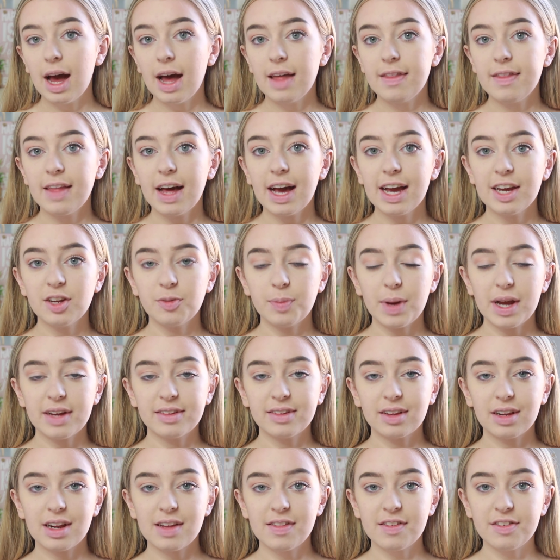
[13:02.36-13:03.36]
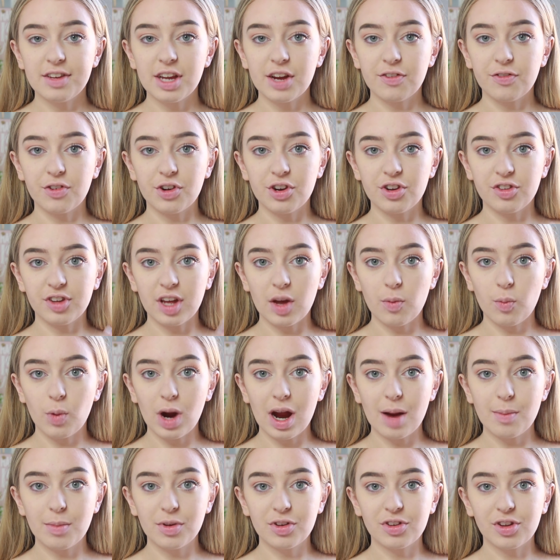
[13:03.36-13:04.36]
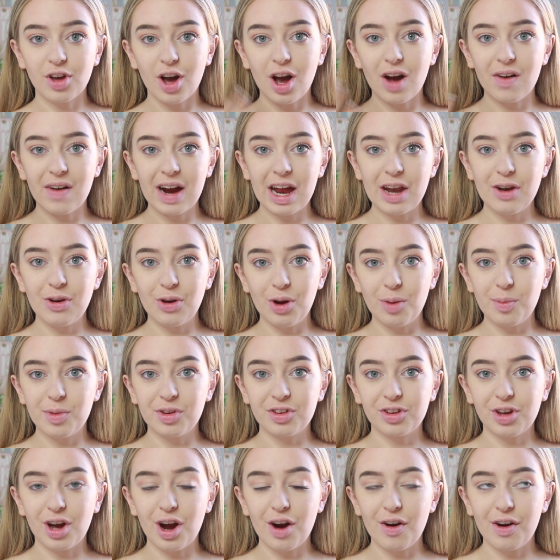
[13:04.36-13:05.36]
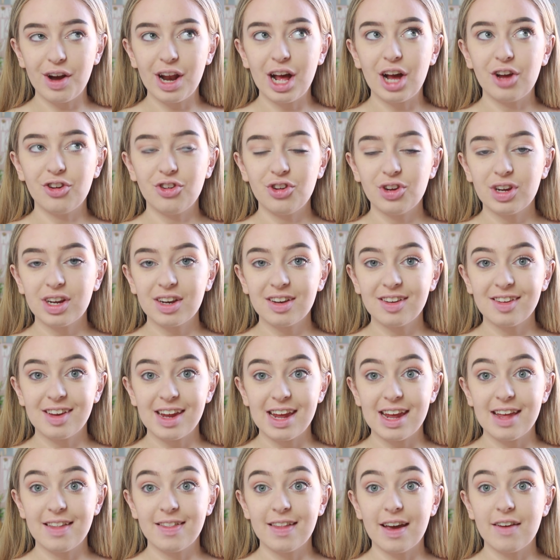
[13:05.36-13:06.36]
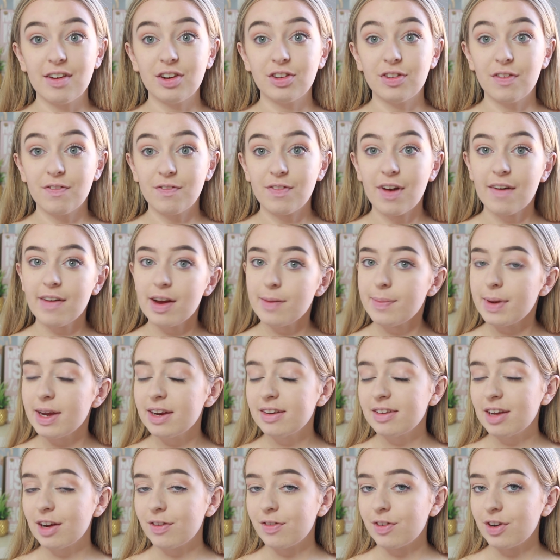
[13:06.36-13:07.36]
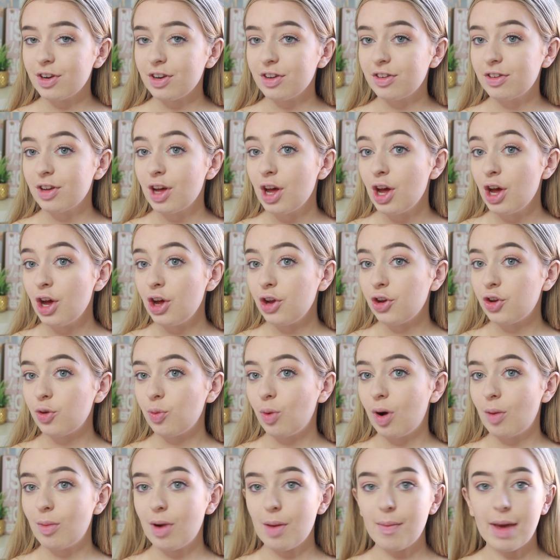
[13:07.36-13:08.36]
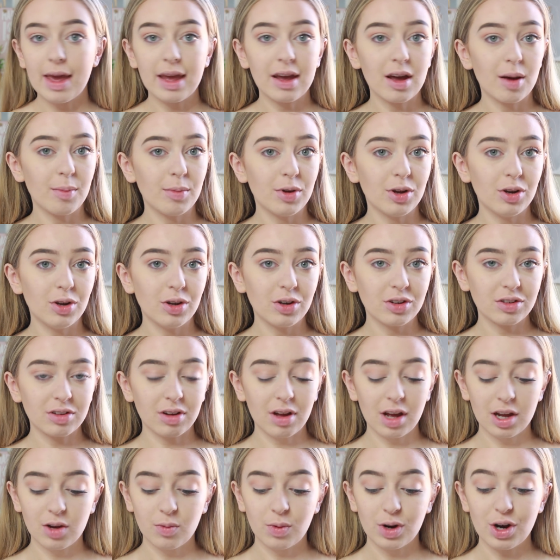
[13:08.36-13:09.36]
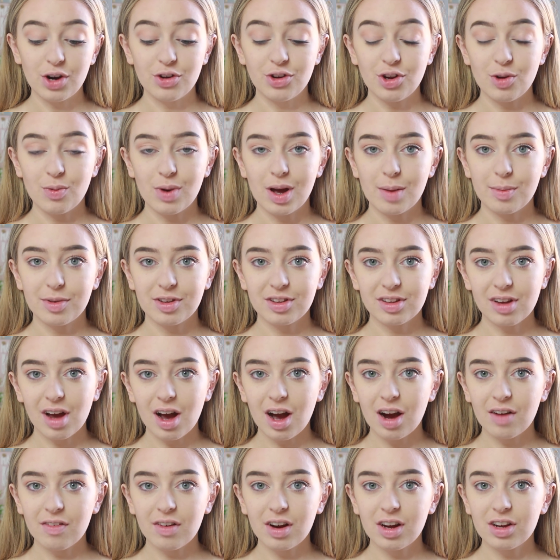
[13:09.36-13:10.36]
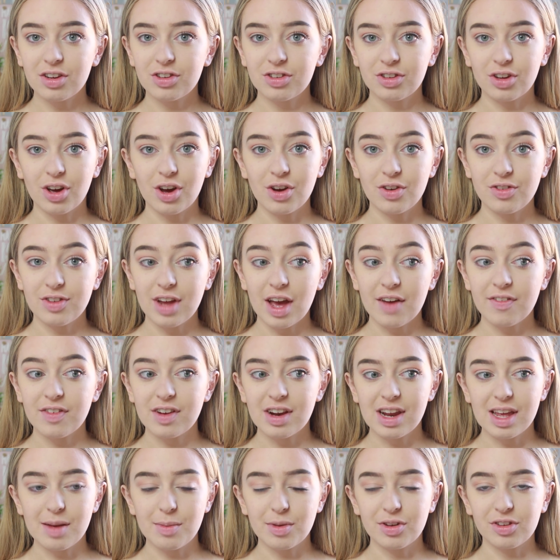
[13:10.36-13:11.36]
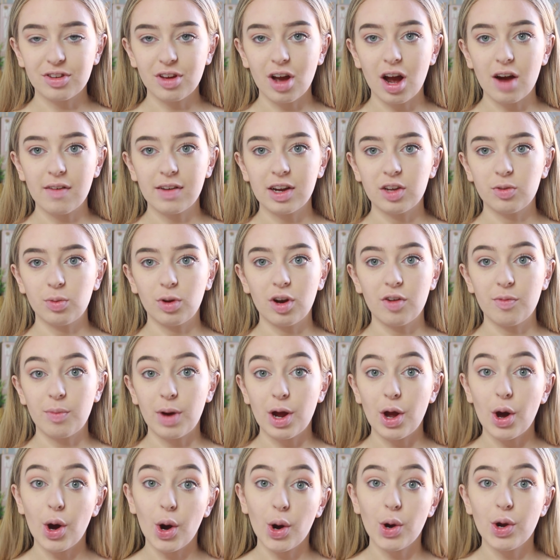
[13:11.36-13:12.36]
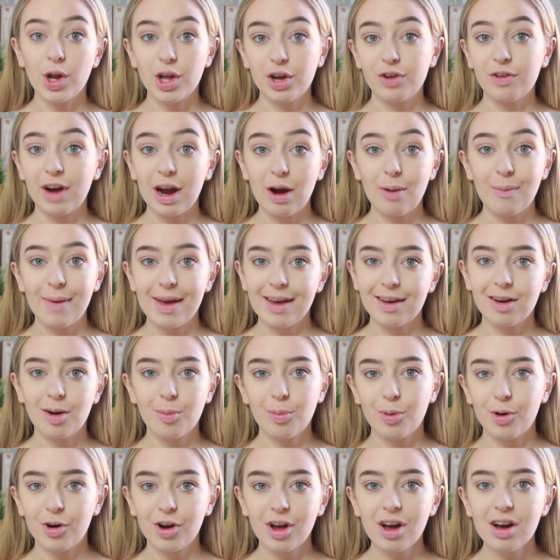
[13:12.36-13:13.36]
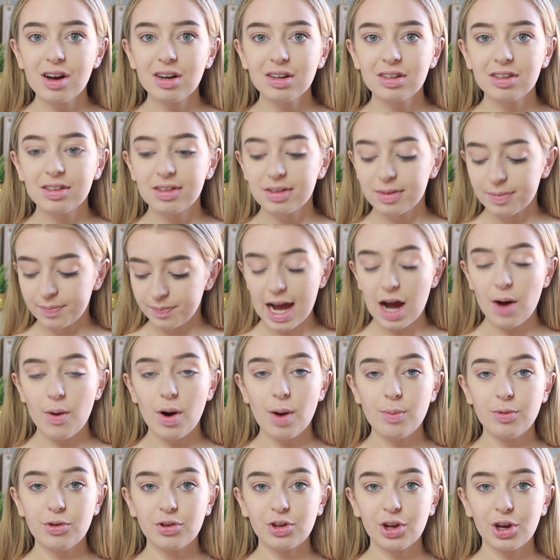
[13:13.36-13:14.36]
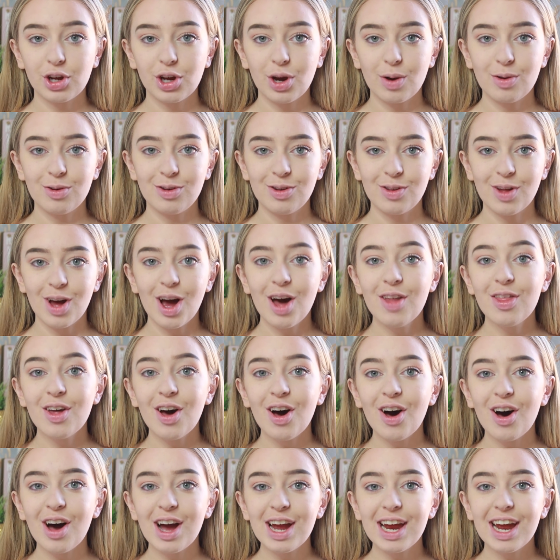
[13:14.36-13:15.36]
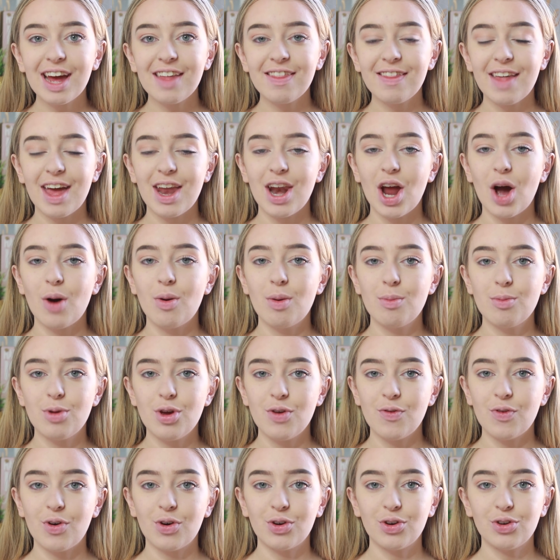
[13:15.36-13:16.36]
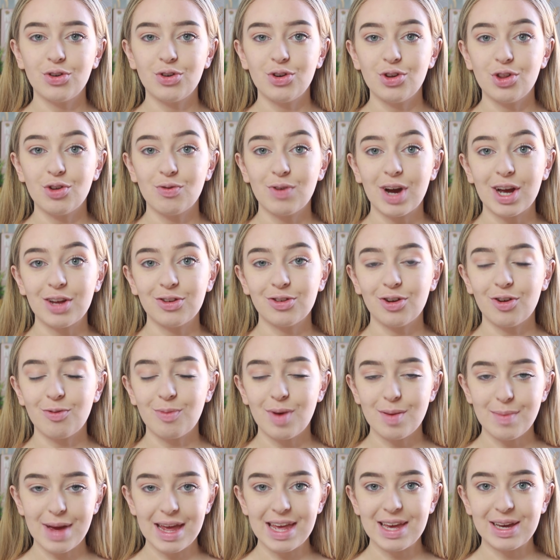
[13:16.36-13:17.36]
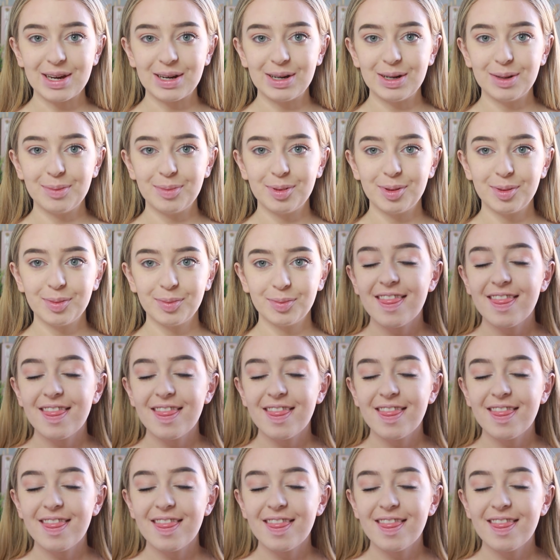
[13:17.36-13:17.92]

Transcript: And that is basically the difference in wearing mascara and no mascara, and as you can see there is a very big difference to what my makeup look looks like when I do wear mascara, so definitely mascara is one of my holy grail makeup products. Now I'm just going to go and do the other eye and then I'll move on to the rest of my makeup.